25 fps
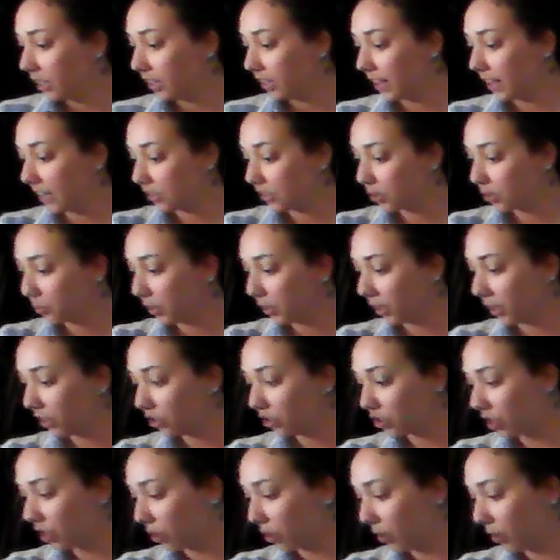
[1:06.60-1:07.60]
Next, we're going
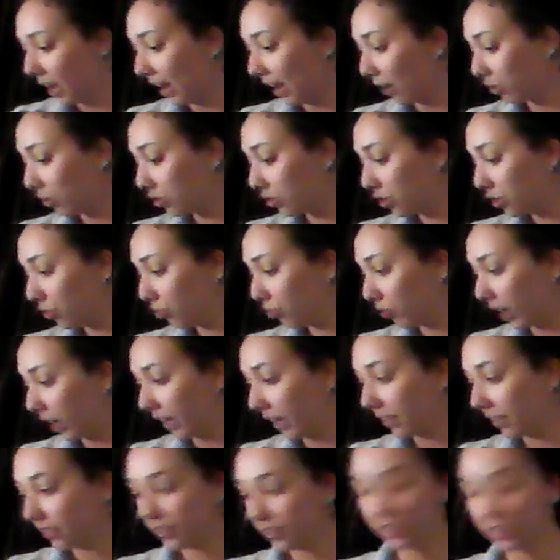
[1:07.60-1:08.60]
to show how to
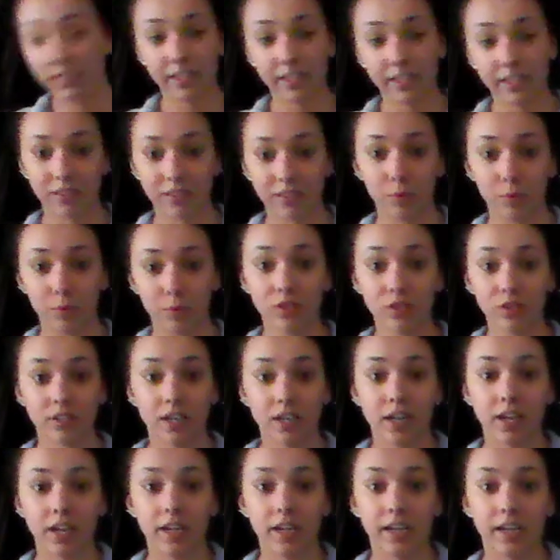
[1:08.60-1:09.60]
write these decimals
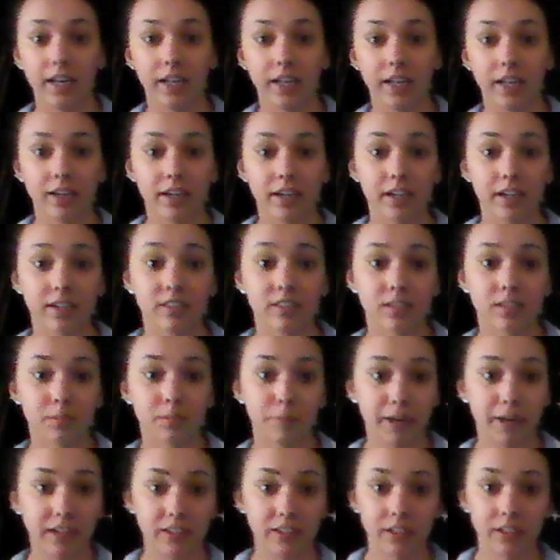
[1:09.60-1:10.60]
in
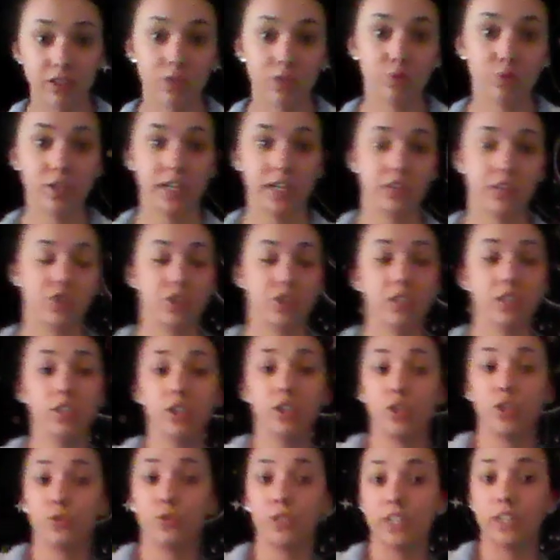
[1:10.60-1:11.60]
expanded
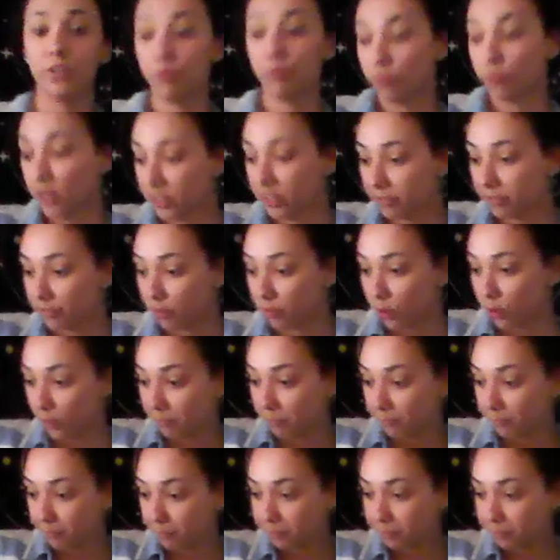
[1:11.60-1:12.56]
notation using written form.